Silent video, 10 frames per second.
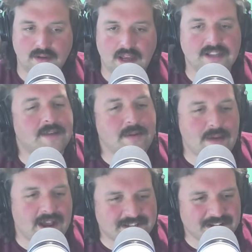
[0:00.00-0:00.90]
It's going to be
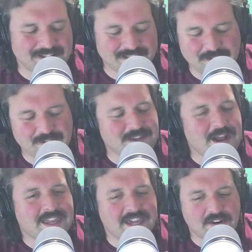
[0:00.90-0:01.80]
Max Duggan. Like, let's
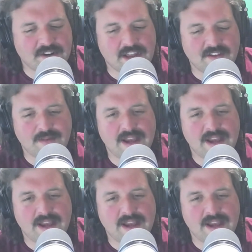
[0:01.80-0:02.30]
not kid ourselves.